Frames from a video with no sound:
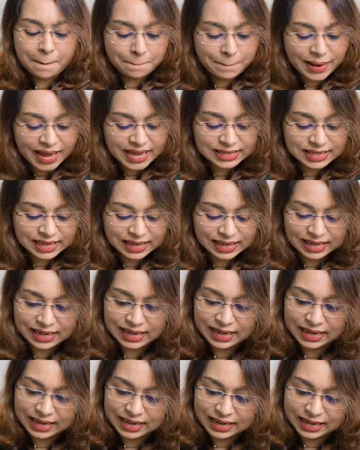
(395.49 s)

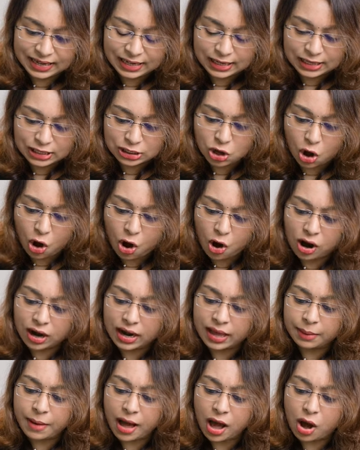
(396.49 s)
Basically, it is
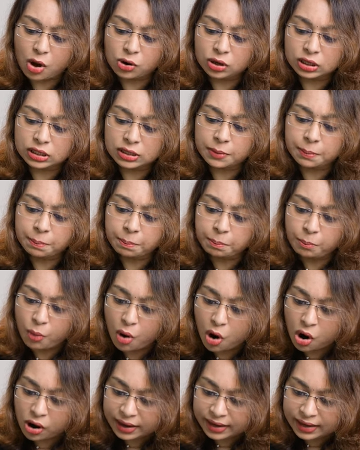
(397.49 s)
all about
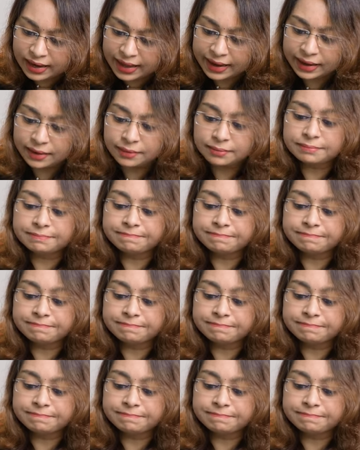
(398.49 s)
modeling,